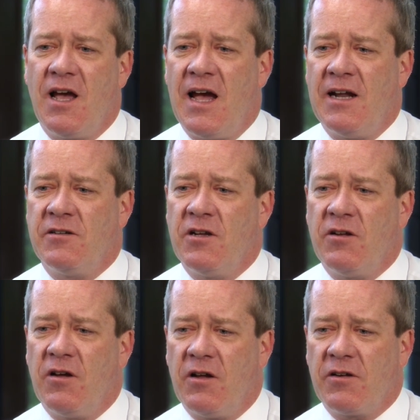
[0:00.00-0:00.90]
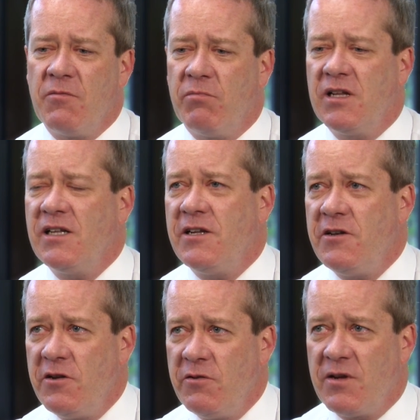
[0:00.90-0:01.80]
and completely
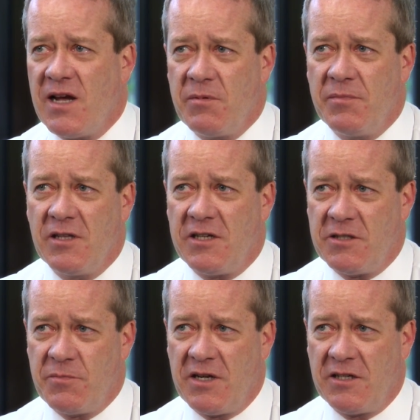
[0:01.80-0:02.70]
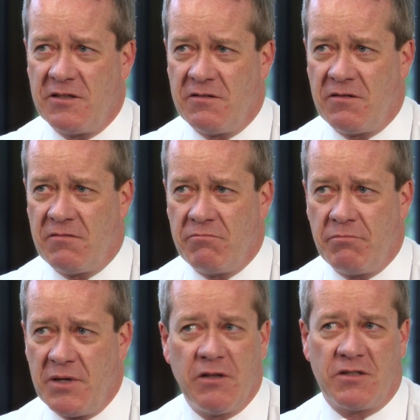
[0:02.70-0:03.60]
new capabilities being
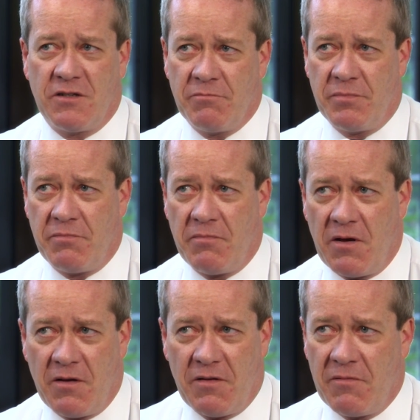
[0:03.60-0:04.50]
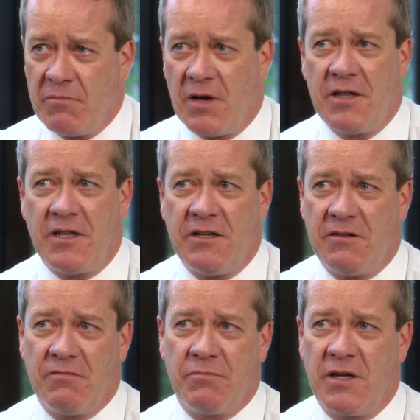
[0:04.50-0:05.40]
built by the
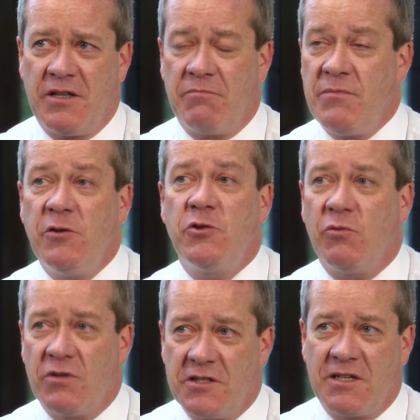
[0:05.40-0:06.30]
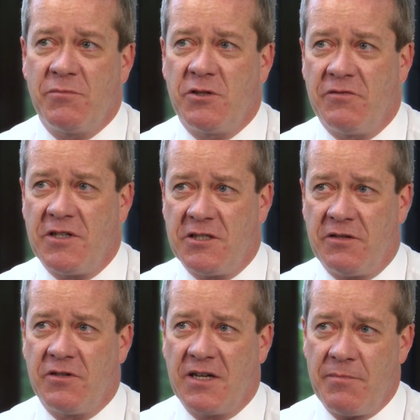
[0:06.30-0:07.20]
mutual consumption of these
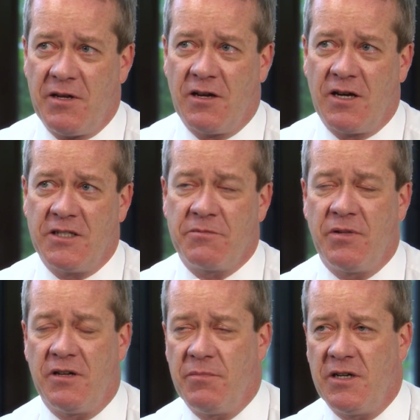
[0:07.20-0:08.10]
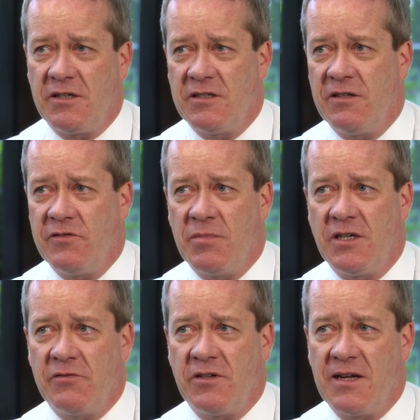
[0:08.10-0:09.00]
different APIs that are being delivered by
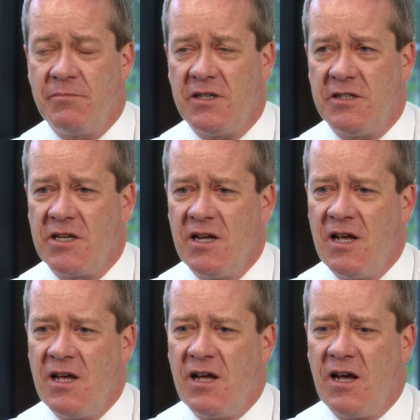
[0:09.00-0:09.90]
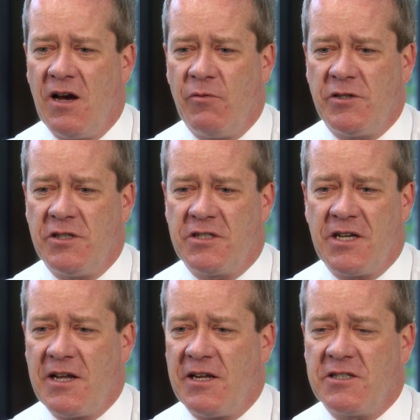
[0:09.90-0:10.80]
different companies, which is
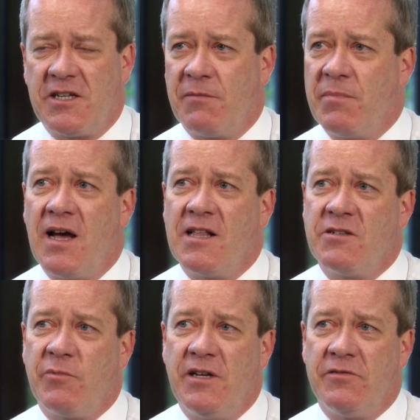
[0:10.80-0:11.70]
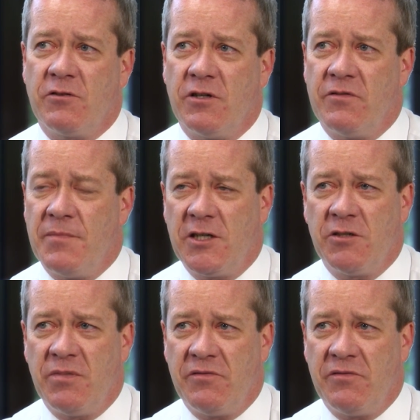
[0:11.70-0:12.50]
taking us down paths that we never could have imagined